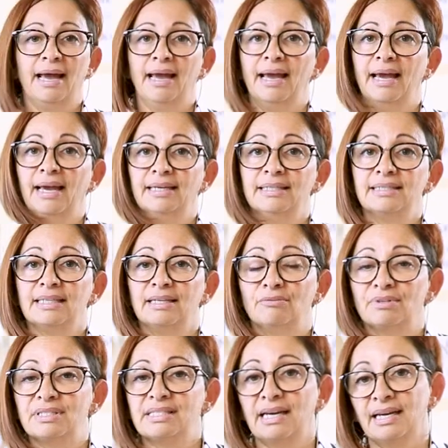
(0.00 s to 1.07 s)
and it
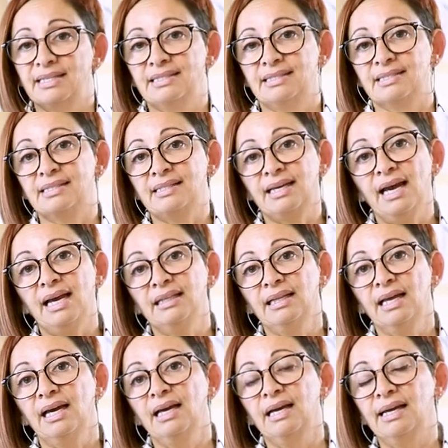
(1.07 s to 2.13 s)
retains its colour